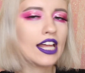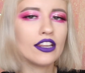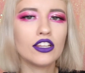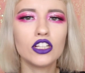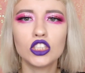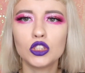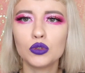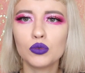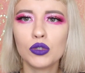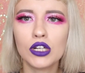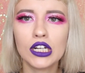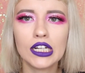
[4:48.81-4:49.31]

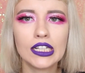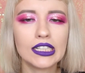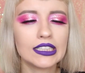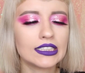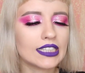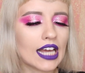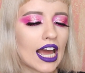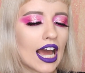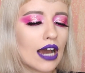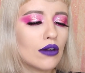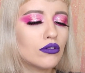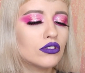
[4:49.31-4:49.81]
This one
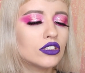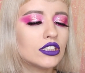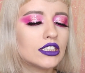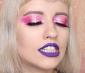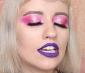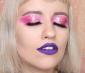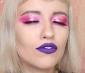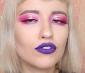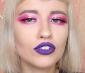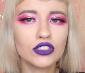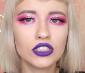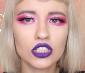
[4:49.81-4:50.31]
is, I would
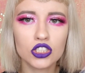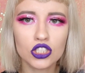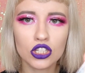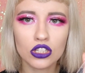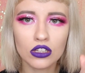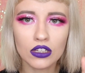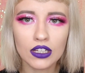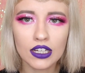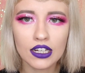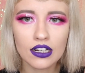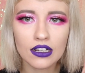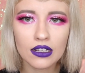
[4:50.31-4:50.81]
say, for such a
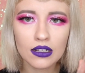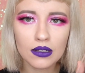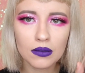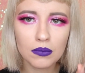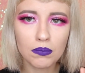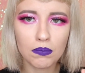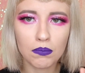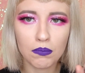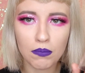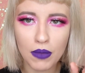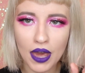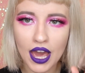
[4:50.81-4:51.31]
little
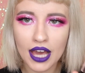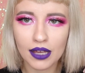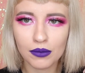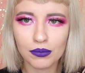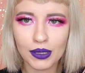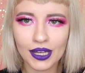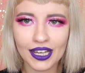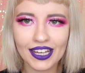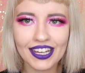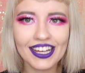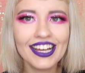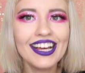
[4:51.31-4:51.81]

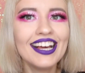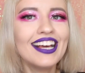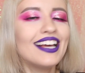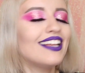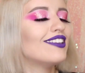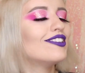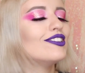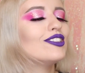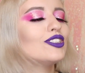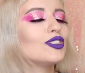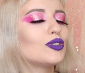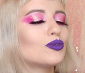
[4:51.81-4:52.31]
baby,
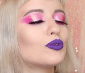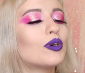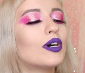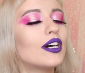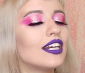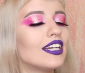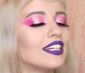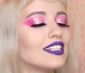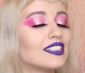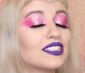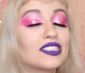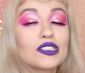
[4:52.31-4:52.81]
this
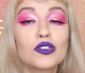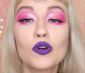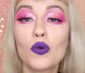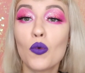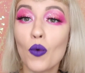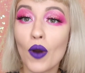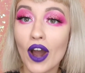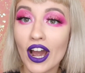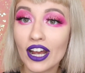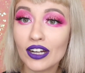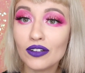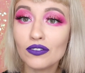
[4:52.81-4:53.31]
one is
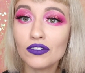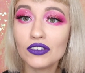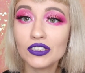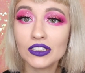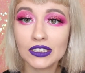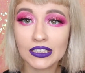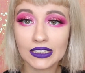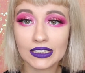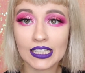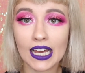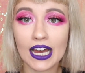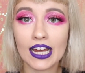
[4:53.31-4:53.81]
quite
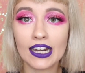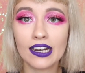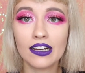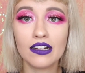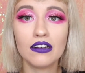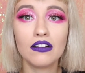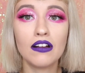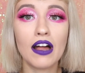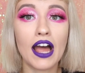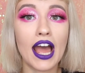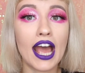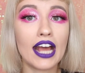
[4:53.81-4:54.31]

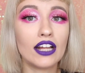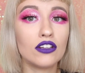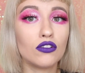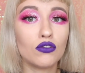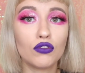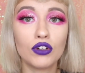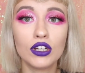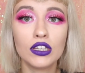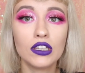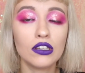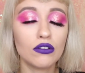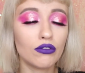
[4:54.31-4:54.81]
versatile
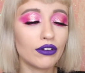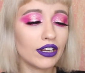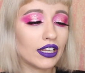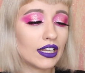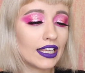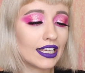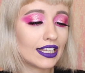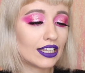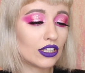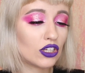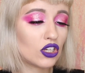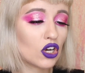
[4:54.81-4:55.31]
and really,
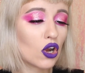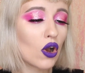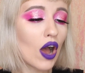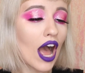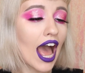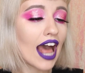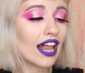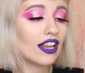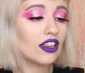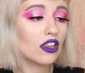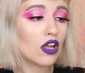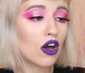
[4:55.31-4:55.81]
really, you know,
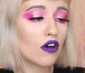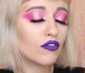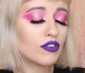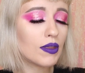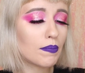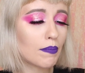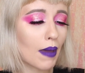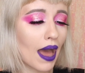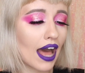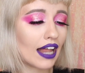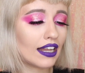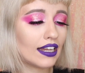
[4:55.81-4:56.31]
I love
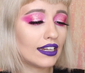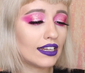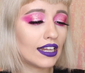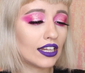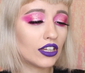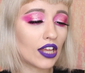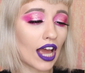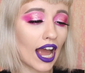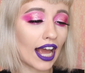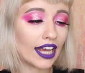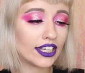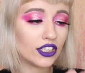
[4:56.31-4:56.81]
the palette
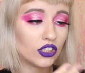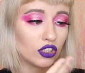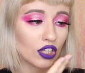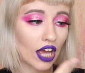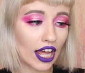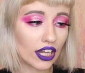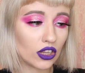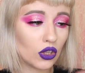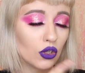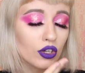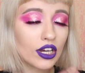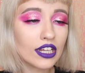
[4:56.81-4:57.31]
that
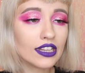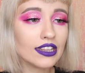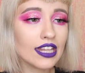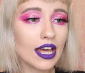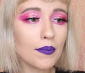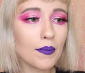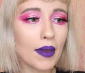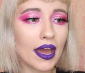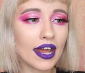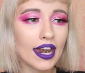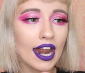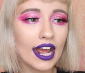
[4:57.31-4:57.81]
I look at
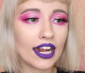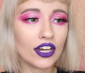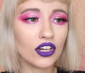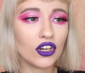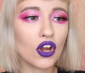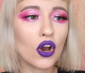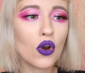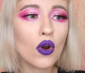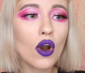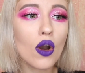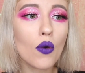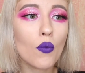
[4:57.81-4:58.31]
them and I
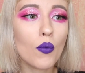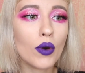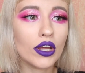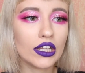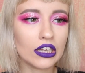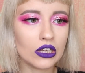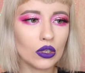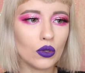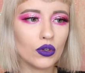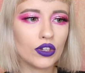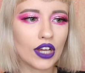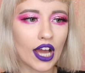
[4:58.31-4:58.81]
know
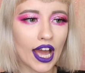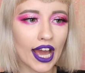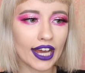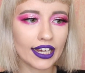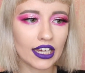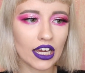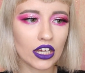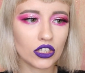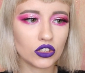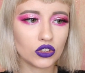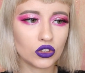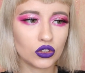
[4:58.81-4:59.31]
what look I
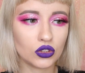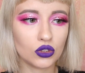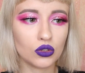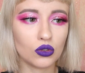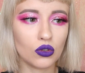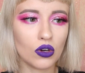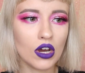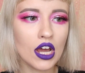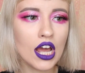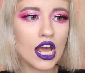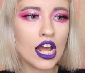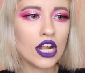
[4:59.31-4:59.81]
can
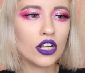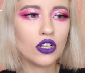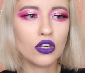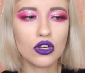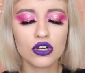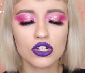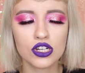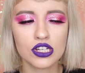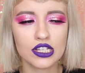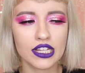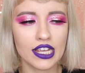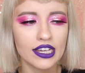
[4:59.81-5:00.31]
do,
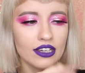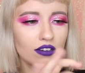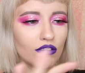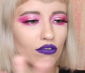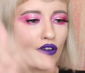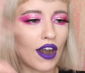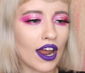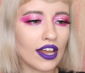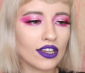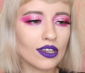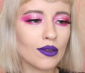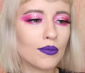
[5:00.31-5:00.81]
not just like
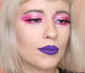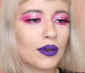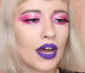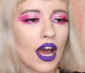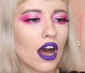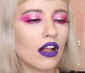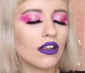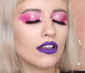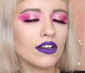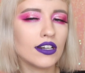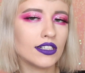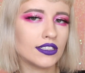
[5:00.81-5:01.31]
random
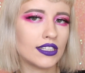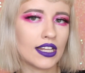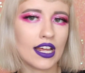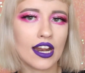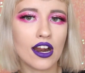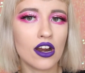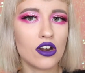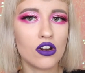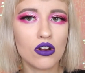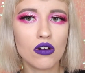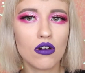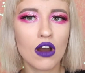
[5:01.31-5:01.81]
colors that
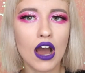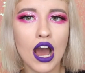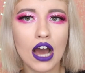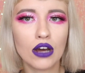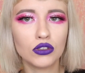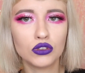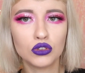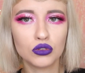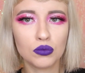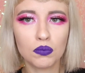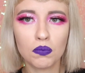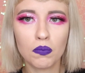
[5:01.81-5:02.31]
I know
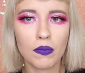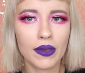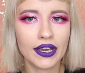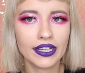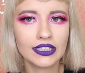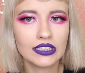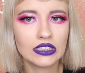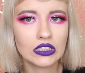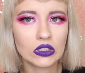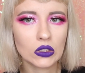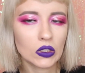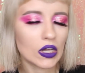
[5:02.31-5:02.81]
how to
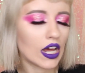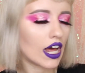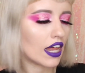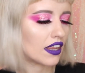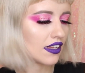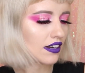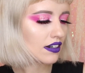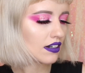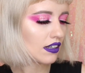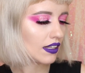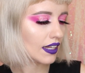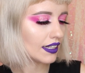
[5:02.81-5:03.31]
mix
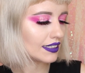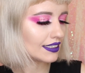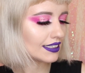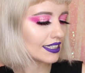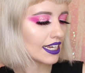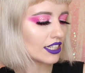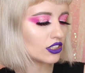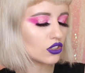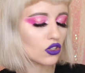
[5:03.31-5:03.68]
together, let's say.